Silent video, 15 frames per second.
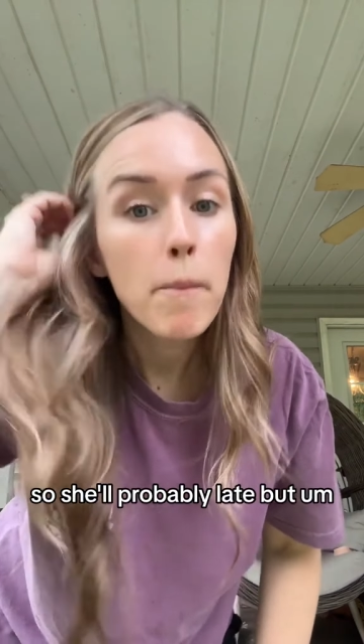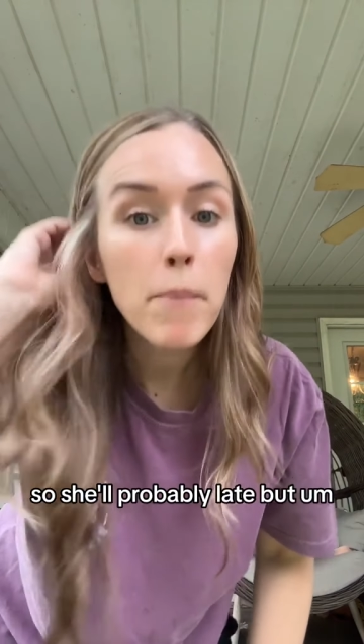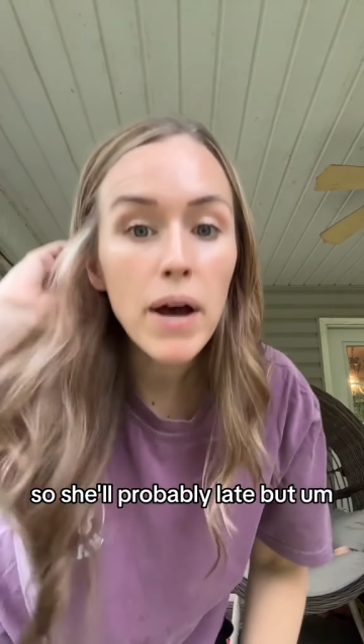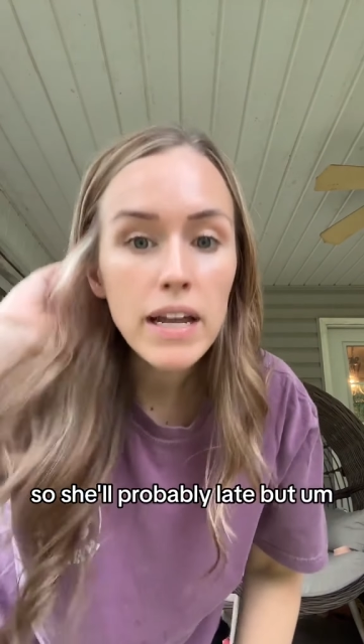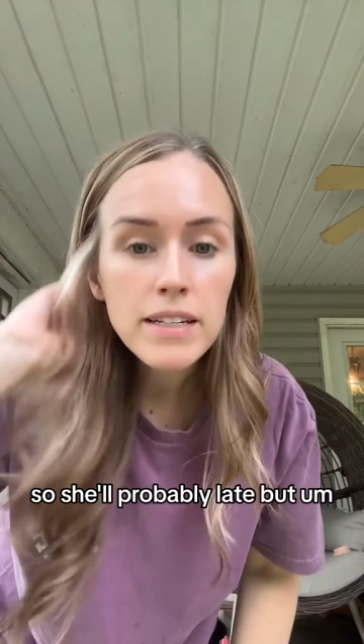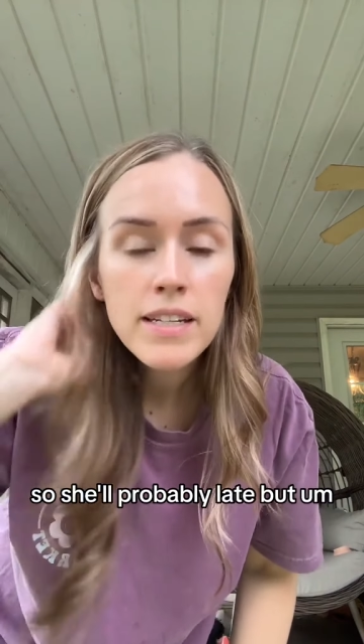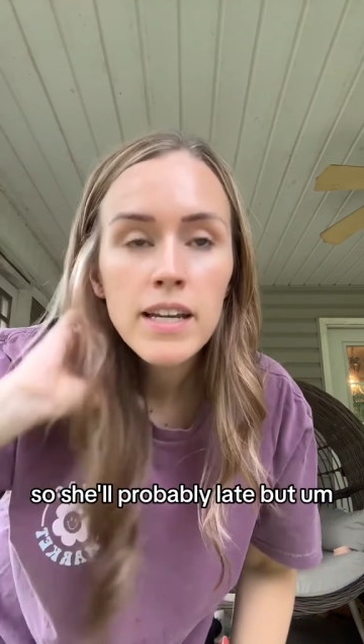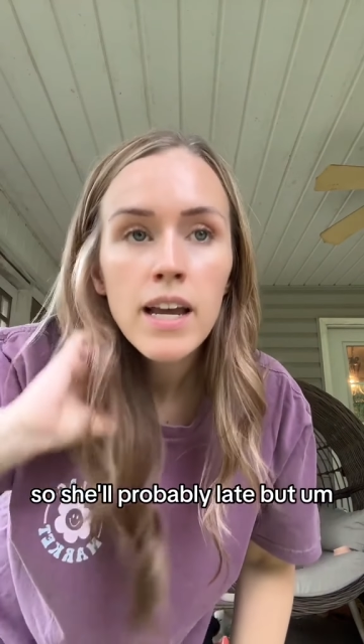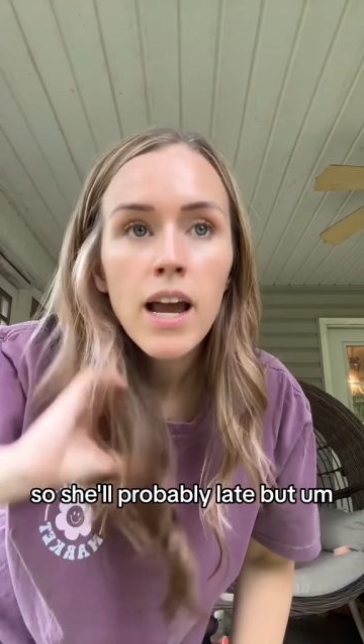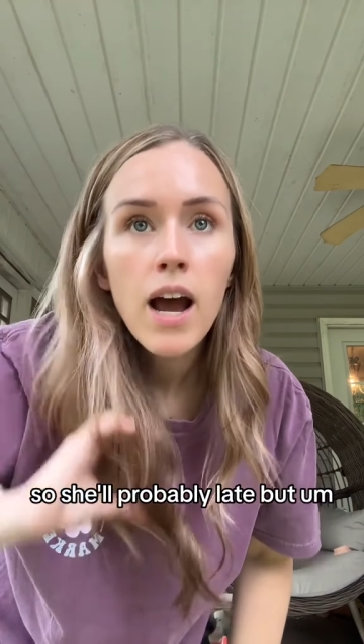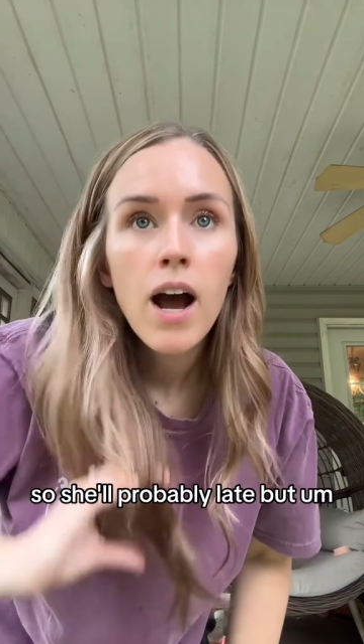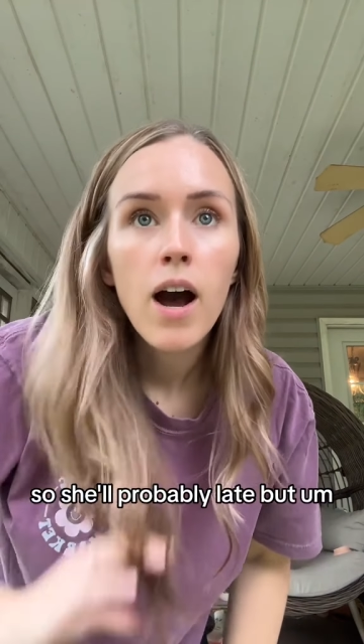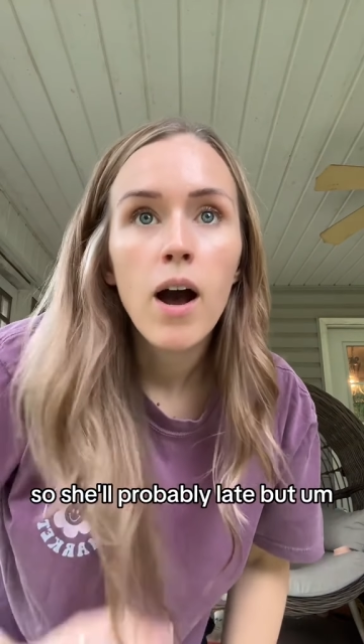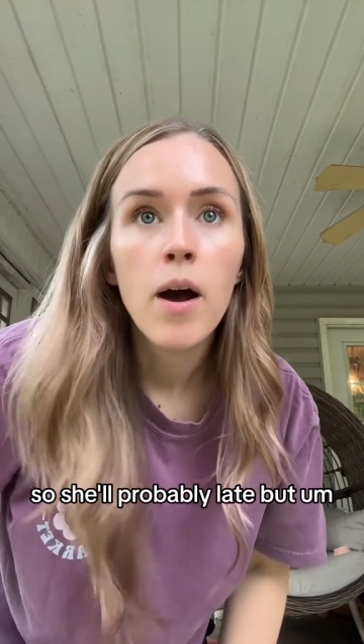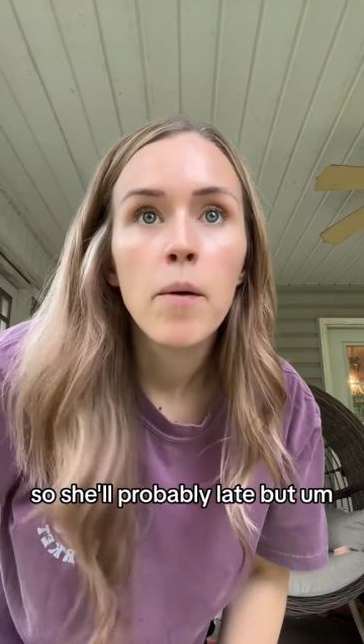But
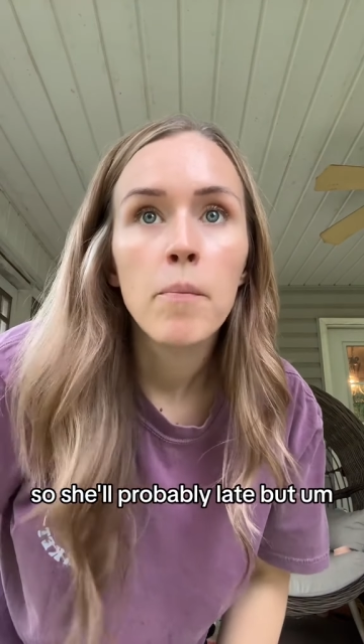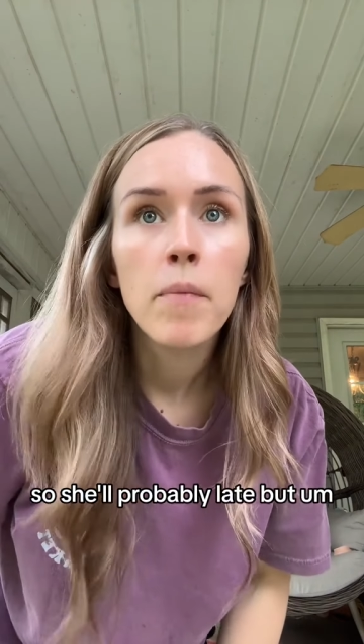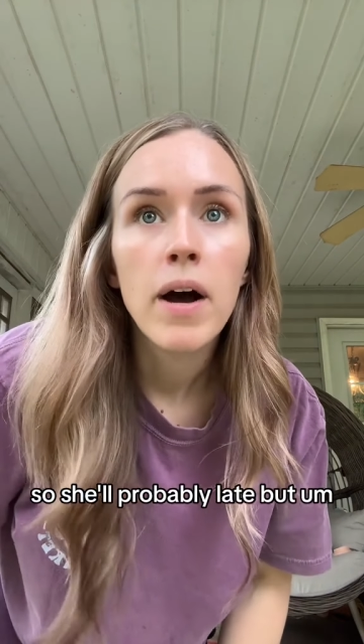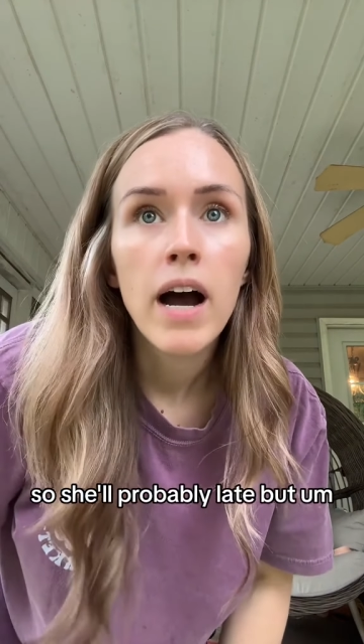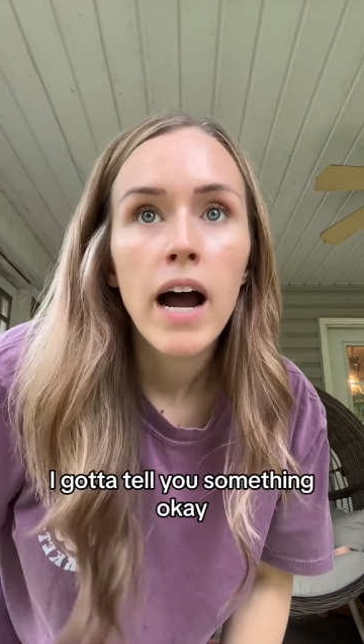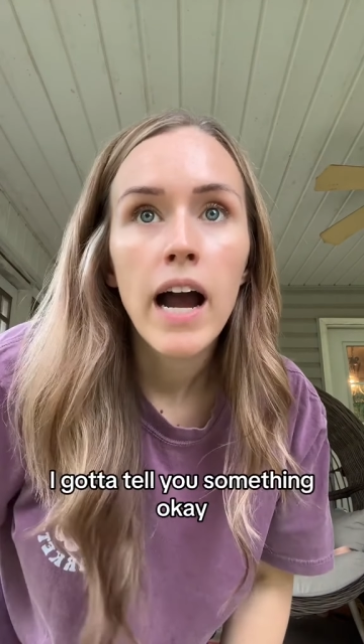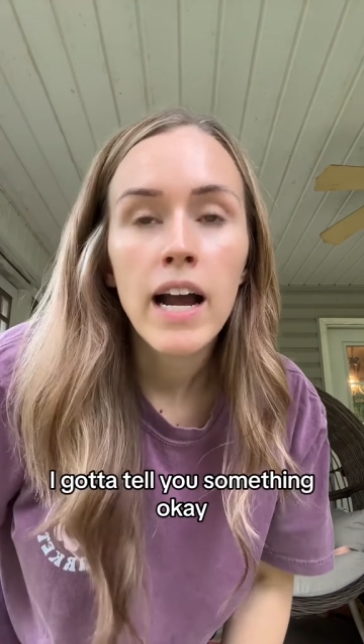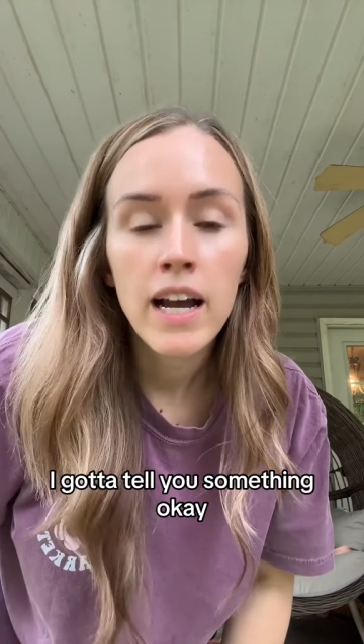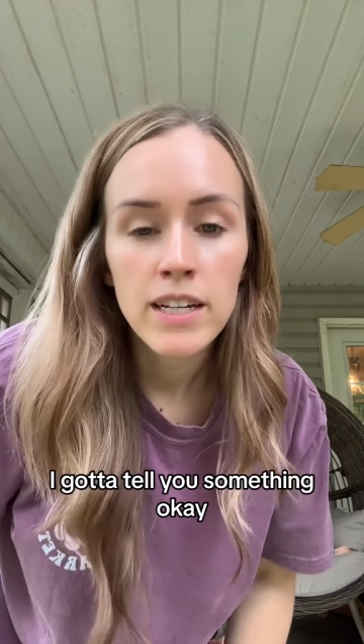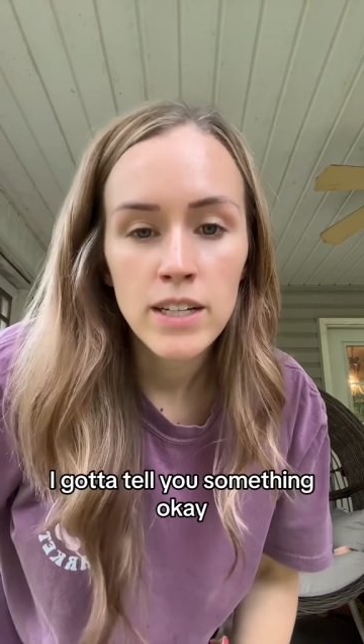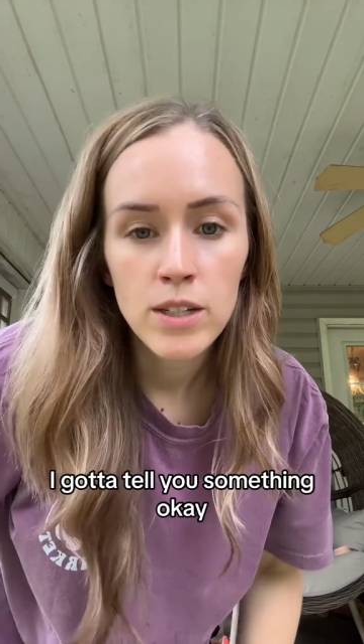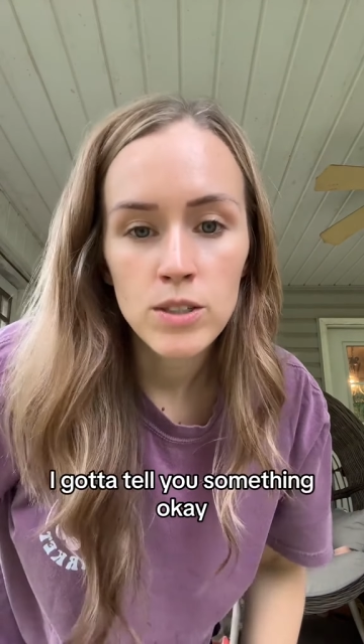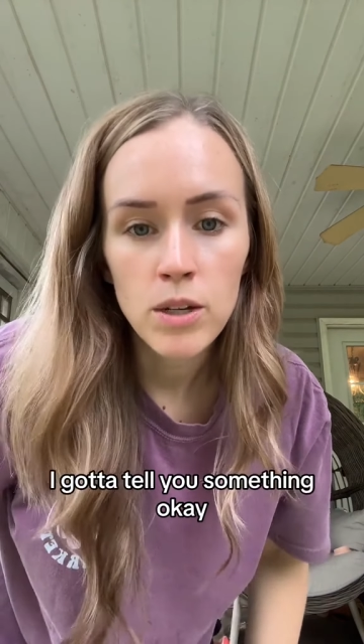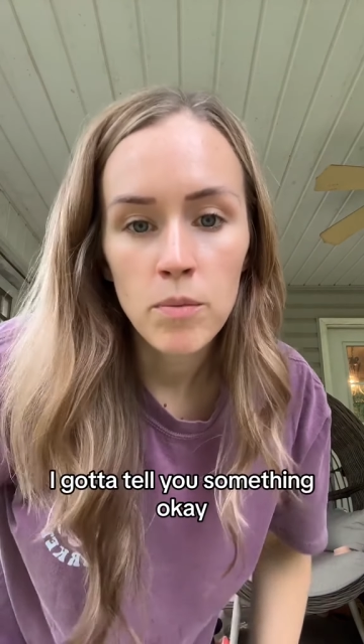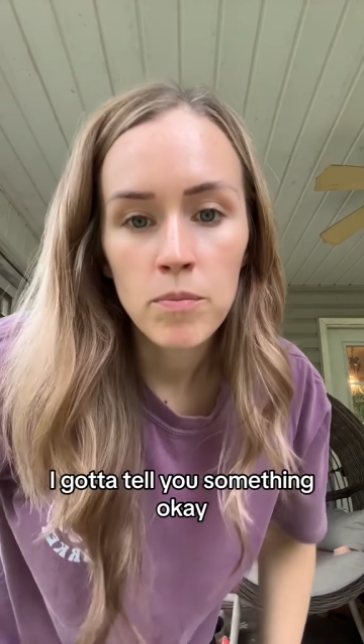um, I gotta
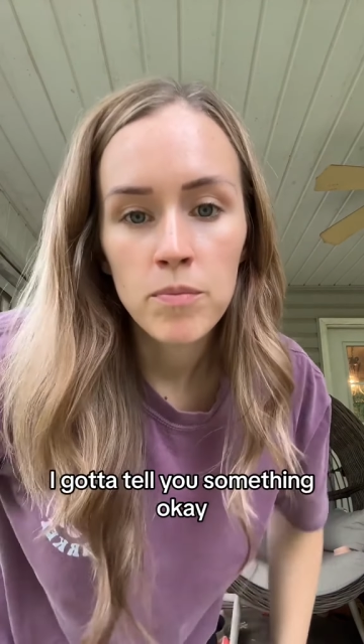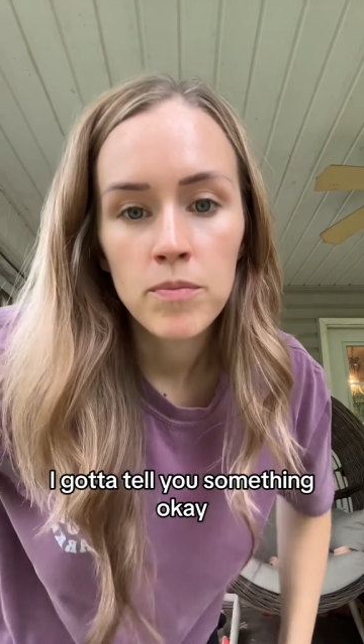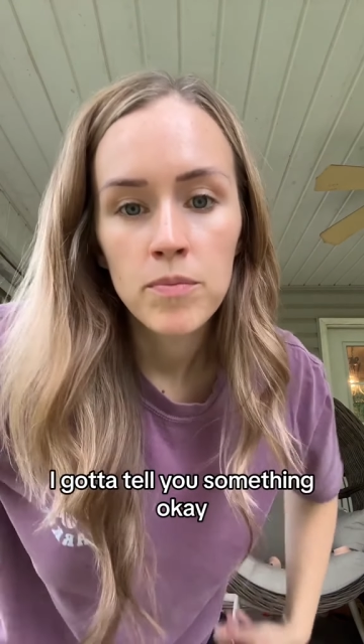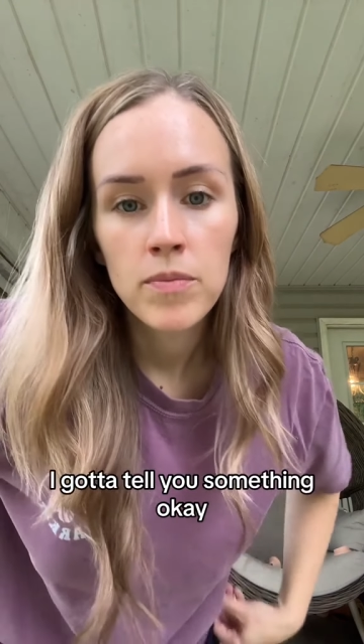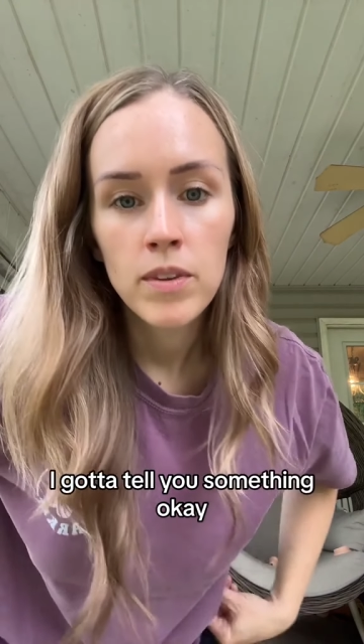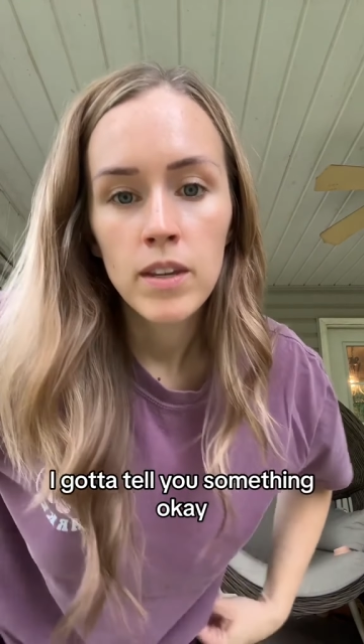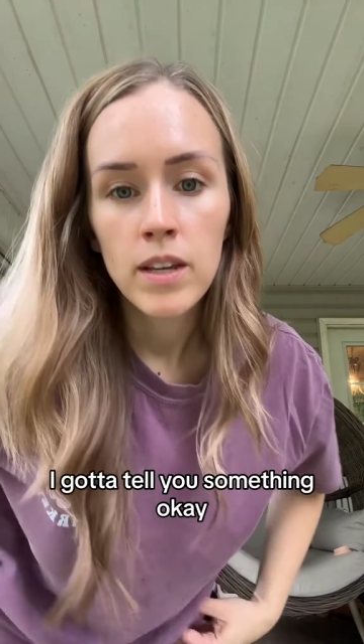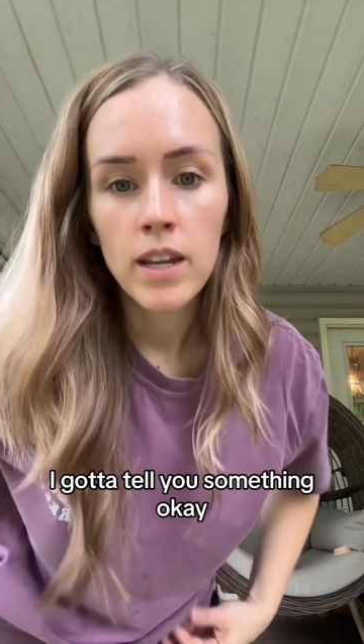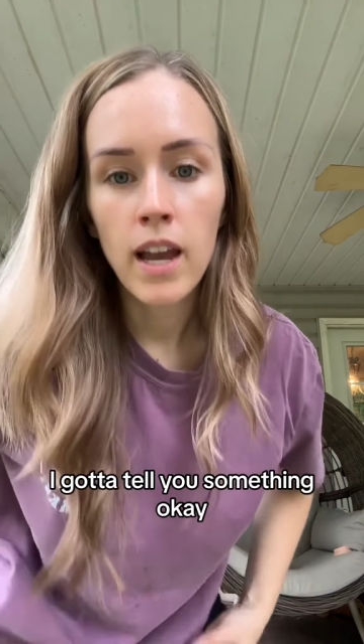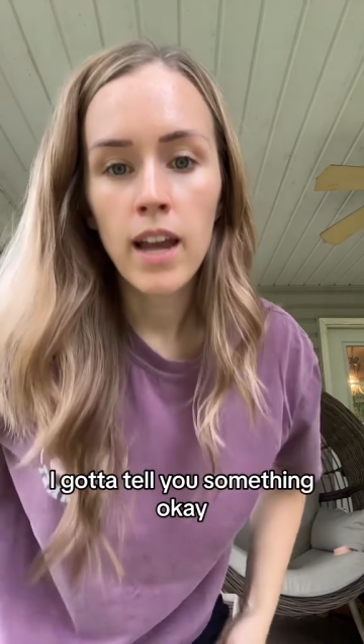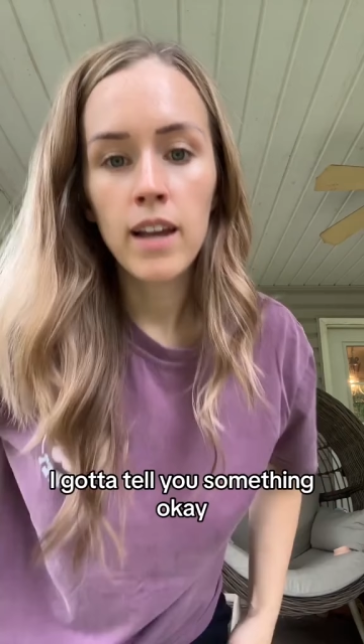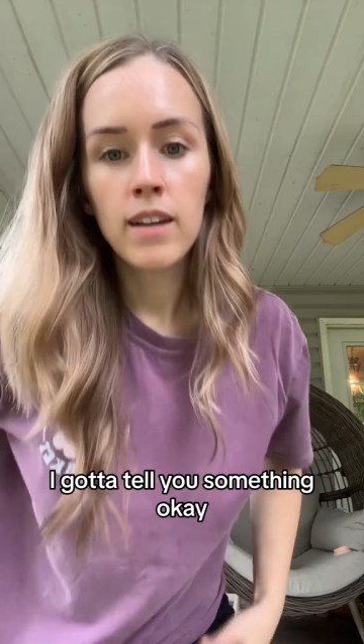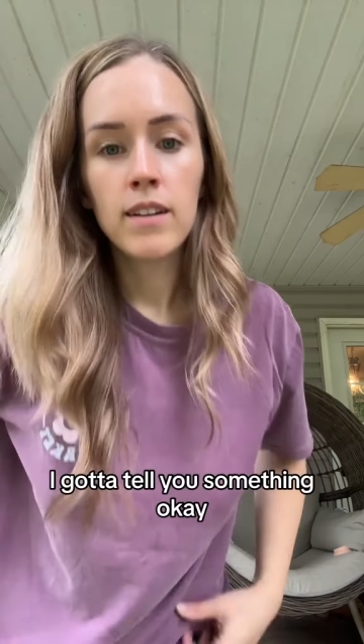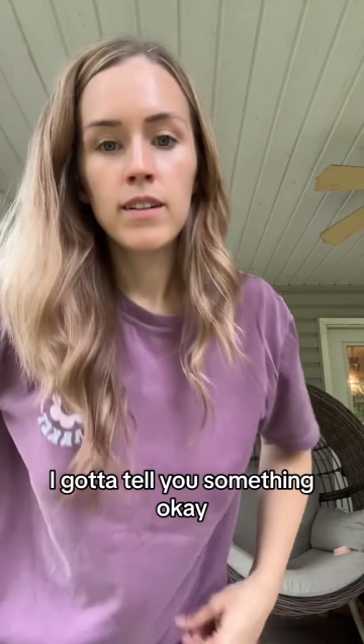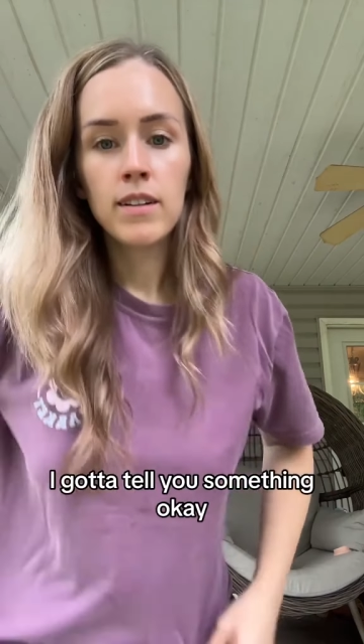tell you something, okay?